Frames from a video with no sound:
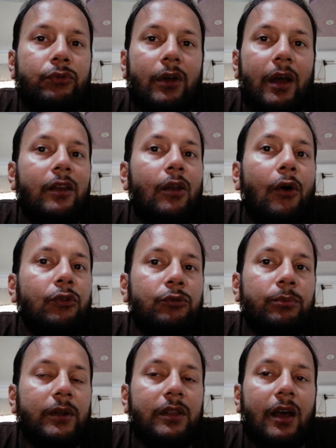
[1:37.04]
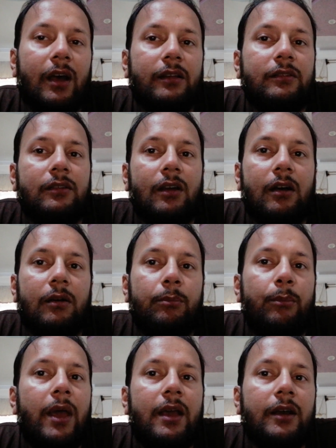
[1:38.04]
the announcement that
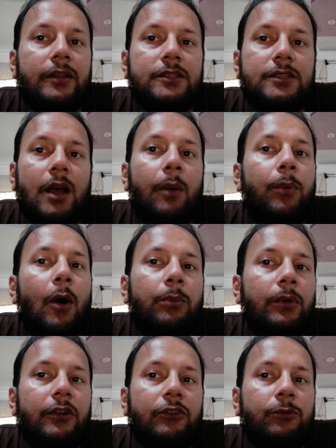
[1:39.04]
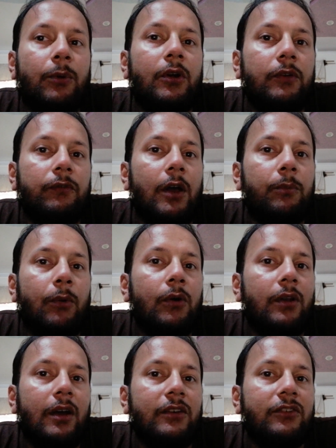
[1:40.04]
Meghan's popular Spotify
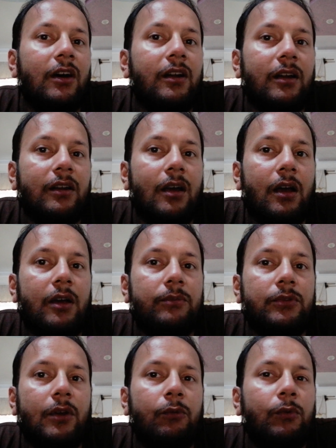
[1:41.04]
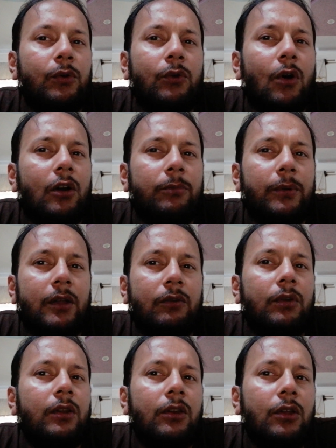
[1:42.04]
podcast Archetypes would not be
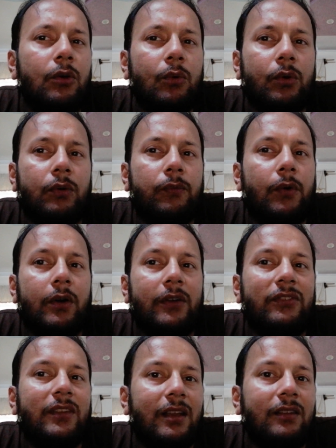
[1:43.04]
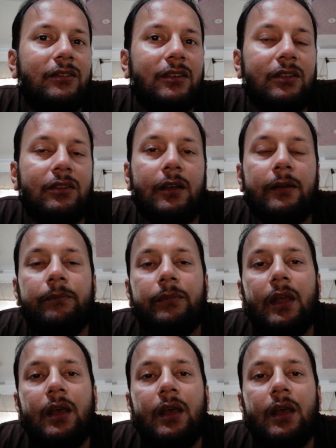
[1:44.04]
renewed for a second season.